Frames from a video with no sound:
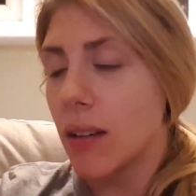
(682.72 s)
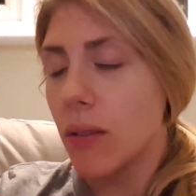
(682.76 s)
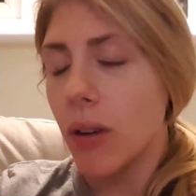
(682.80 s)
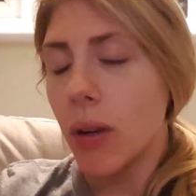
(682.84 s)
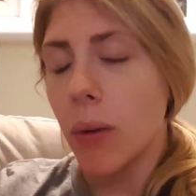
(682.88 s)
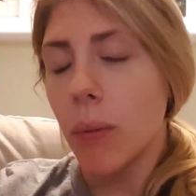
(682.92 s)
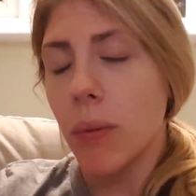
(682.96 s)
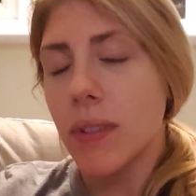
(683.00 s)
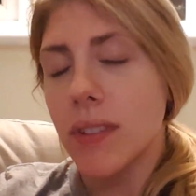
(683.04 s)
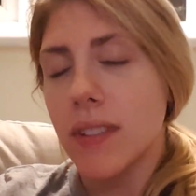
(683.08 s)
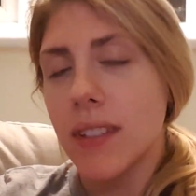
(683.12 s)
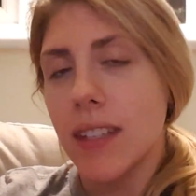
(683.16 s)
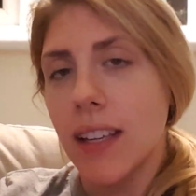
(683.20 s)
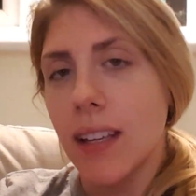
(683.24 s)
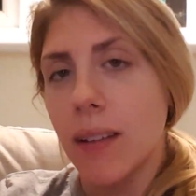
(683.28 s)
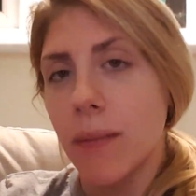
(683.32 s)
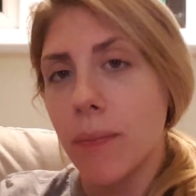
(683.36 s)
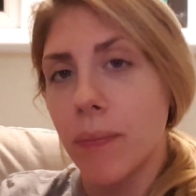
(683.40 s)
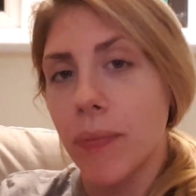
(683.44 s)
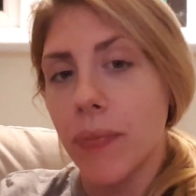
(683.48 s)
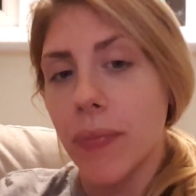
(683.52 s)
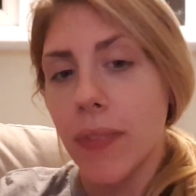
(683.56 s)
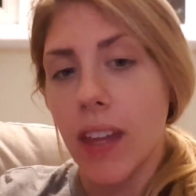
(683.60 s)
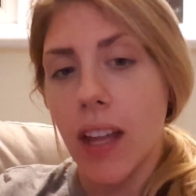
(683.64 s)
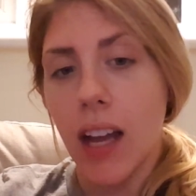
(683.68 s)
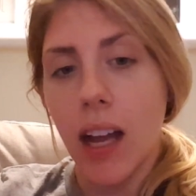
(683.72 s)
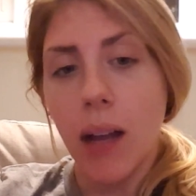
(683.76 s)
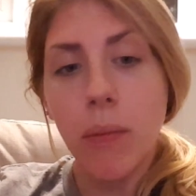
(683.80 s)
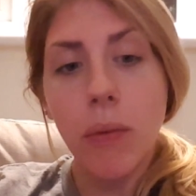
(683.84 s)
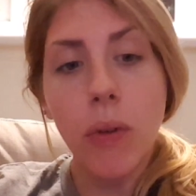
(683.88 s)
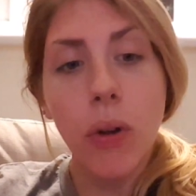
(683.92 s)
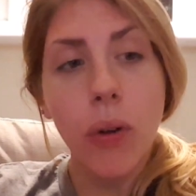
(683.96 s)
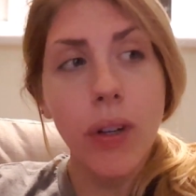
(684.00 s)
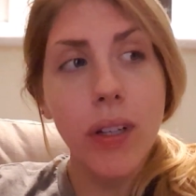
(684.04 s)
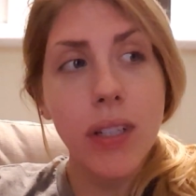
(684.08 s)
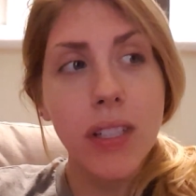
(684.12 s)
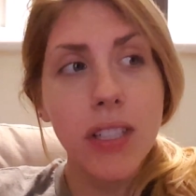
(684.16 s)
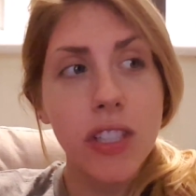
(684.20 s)
We will see. I'm
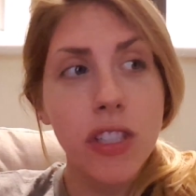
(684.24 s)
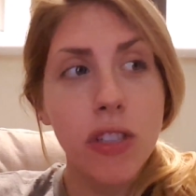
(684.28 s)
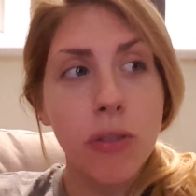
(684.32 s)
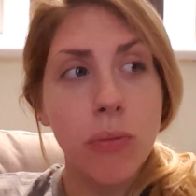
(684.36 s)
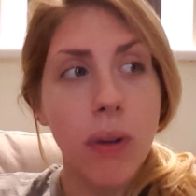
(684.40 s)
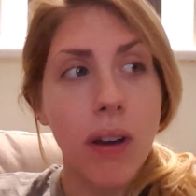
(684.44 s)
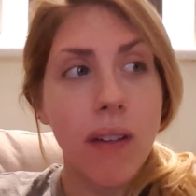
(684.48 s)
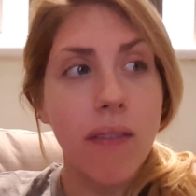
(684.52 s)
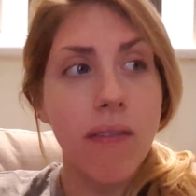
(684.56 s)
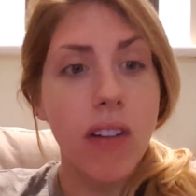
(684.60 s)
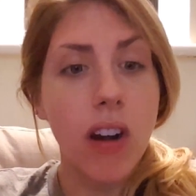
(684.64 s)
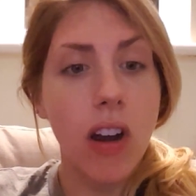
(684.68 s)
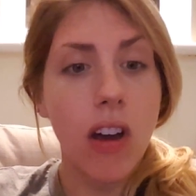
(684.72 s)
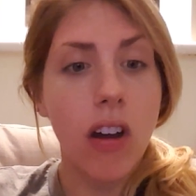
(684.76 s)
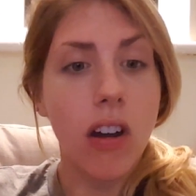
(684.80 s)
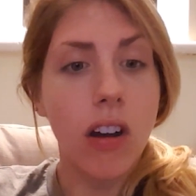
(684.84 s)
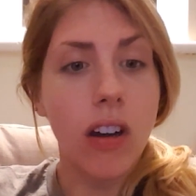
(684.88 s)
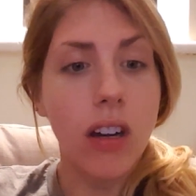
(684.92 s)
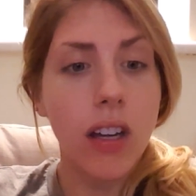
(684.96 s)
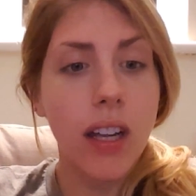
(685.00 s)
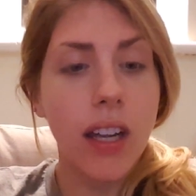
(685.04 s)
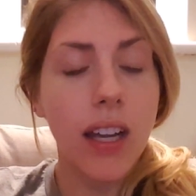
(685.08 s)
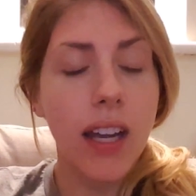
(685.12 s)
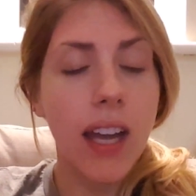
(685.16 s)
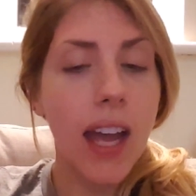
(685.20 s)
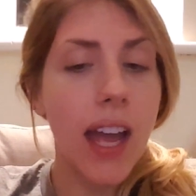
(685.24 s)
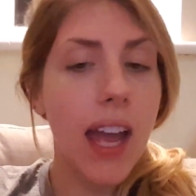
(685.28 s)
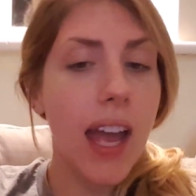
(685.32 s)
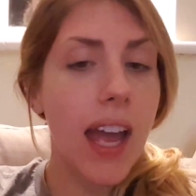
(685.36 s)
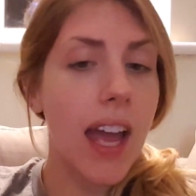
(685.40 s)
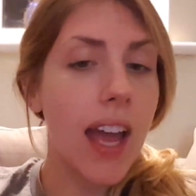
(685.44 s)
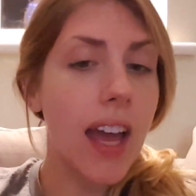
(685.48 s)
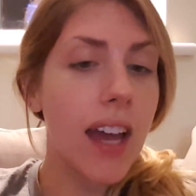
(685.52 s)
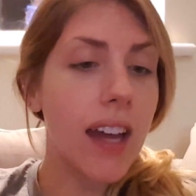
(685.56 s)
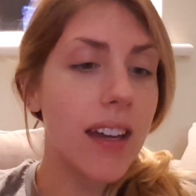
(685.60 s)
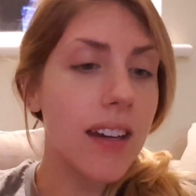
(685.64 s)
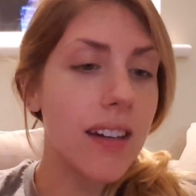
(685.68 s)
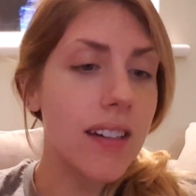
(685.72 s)
going to do my vlog,
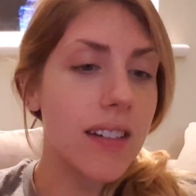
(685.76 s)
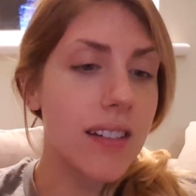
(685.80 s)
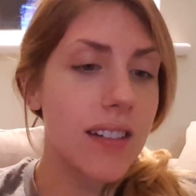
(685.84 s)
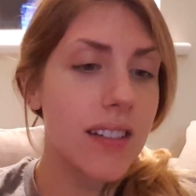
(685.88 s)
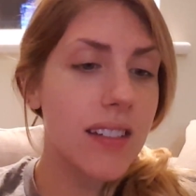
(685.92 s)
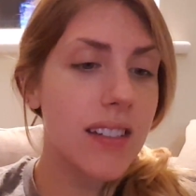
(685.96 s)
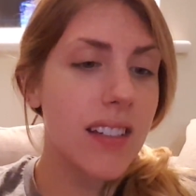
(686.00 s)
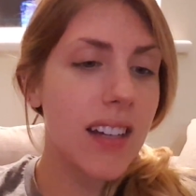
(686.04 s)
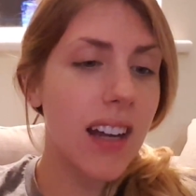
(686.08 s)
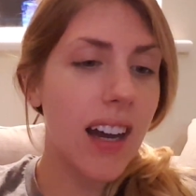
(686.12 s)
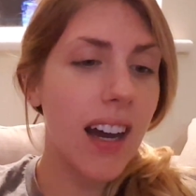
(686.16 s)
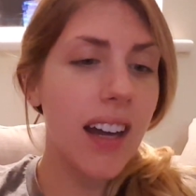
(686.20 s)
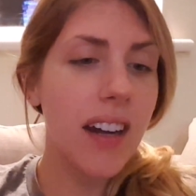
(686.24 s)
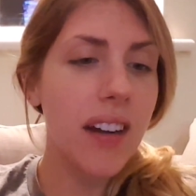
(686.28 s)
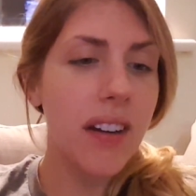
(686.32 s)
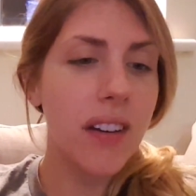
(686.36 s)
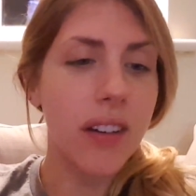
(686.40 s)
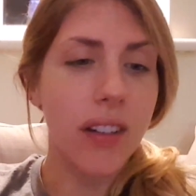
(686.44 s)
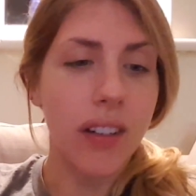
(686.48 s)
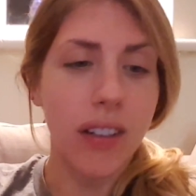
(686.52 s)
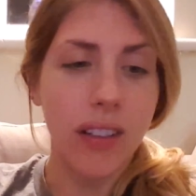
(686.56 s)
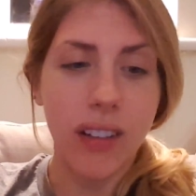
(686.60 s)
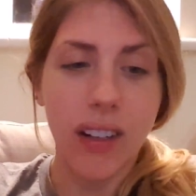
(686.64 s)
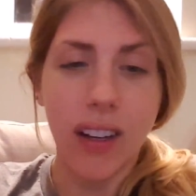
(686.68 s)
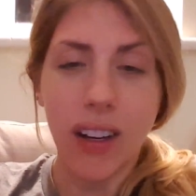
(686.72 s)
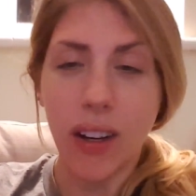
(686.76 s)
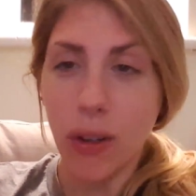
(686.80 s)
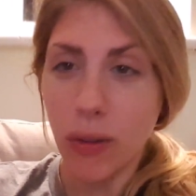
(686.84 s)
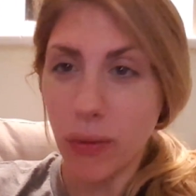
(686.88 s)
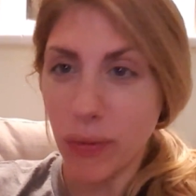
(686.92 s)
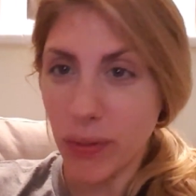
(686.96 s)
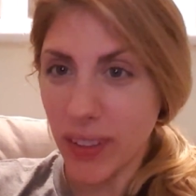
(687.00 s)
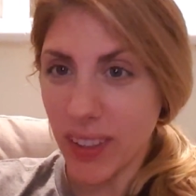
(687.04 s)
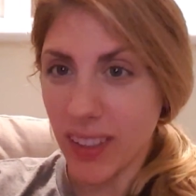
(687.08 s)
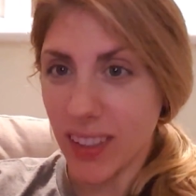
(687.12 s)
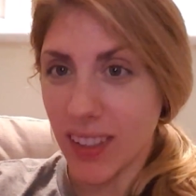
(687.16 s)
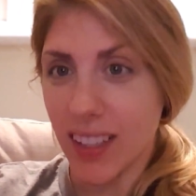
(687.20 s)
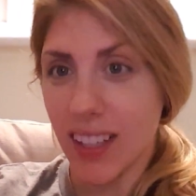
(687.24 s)
and I don't know.
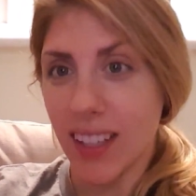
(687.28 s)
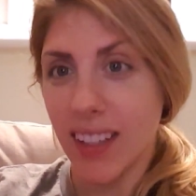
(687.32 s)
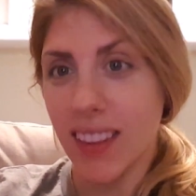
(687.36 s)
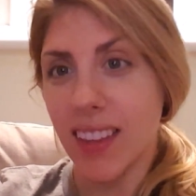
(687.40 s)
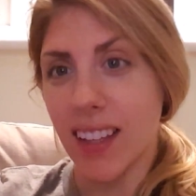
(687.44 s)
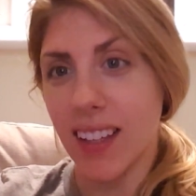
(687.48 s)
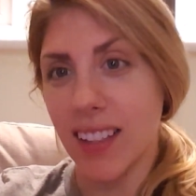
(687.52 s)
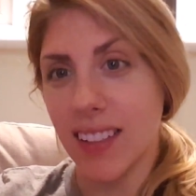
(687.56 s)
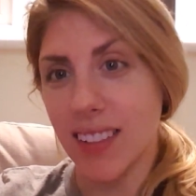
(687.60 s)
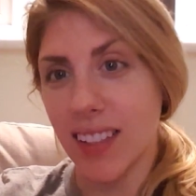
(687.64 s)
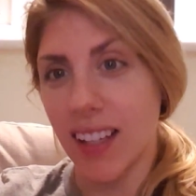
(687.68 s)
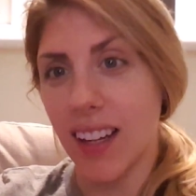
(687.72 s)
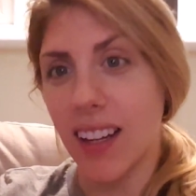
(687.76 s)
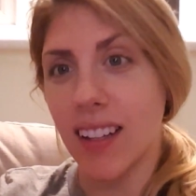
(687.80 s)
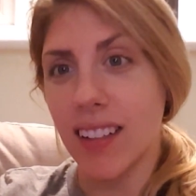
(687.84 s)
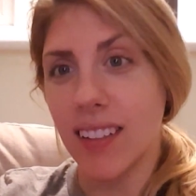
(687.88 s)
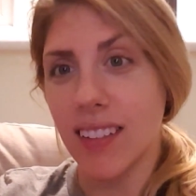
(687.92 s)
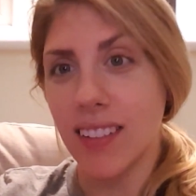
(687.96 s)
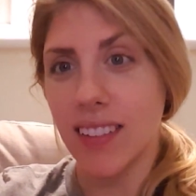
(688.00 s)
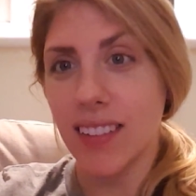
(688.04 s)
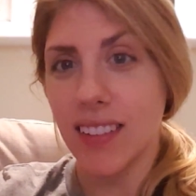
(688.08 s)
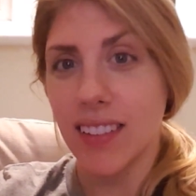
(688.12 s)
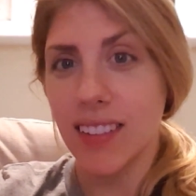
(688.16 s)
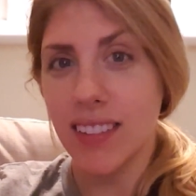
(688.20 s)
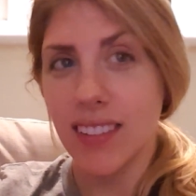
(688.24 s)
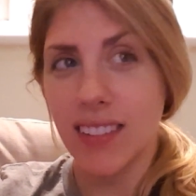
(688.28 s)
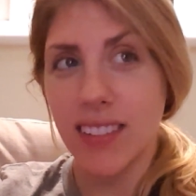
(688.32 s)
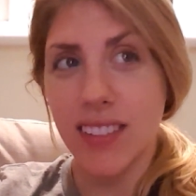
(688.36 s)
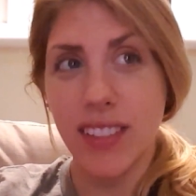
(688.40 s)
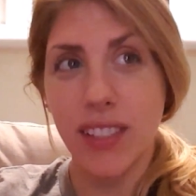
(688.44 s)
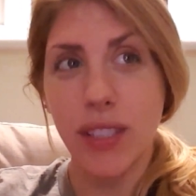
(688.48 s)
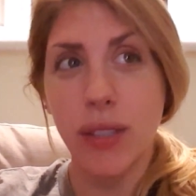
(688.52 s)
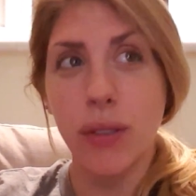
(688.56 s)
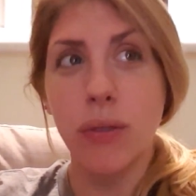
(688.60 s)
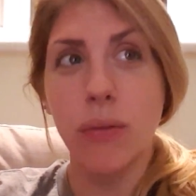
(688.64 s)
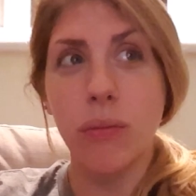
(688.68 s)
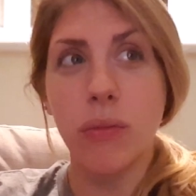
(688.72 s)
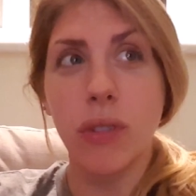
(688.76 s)
Hopefully I'll get that done
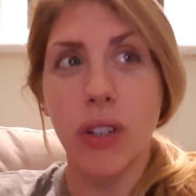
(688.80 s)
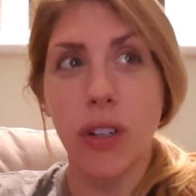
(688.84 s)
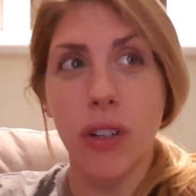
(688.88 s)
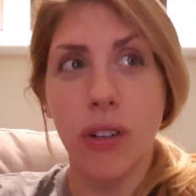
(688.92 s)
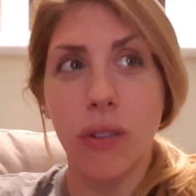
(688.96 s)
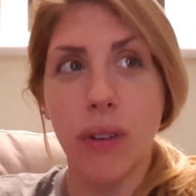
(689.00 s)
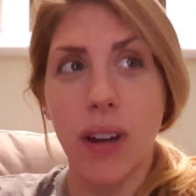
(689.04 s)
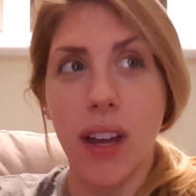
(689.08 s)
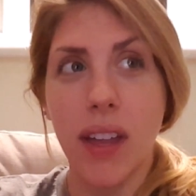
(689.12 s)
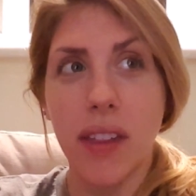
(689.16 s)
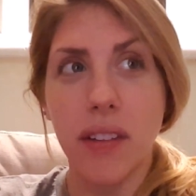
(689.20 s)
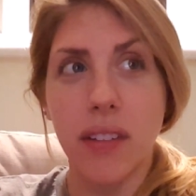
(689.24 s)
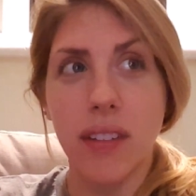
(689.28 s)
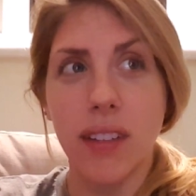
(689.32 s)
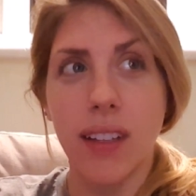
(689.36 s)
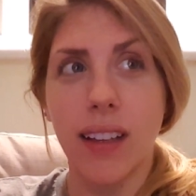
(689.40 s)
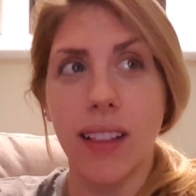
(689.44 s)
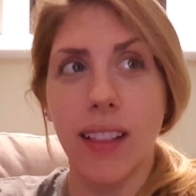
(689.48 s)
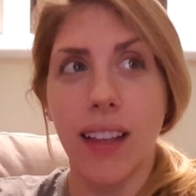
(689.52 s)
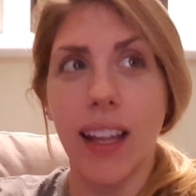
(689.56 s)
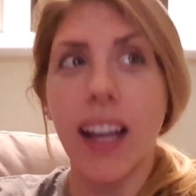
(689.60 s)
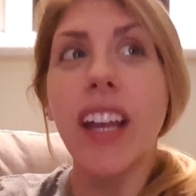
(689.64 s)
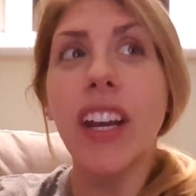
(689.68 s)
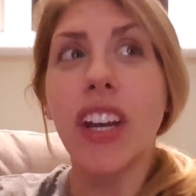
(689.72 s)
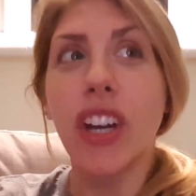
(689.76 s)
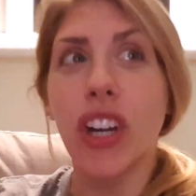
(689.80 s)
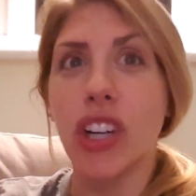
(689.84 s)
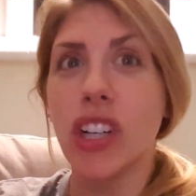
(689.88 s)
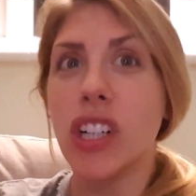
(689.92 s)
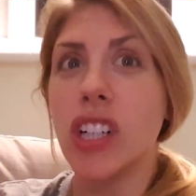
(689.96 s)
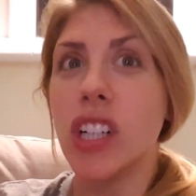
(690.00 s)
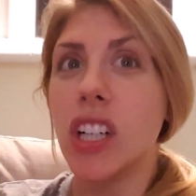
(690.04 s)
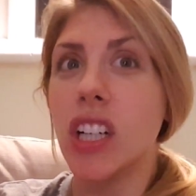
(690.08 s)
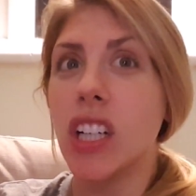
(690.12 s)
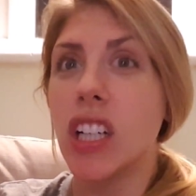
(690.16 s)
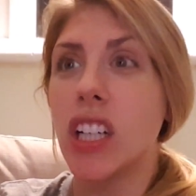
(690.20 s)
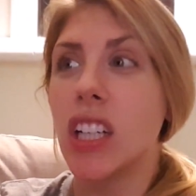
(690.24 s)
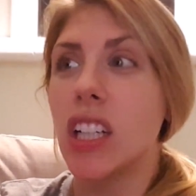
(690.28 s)
sooner rather than later.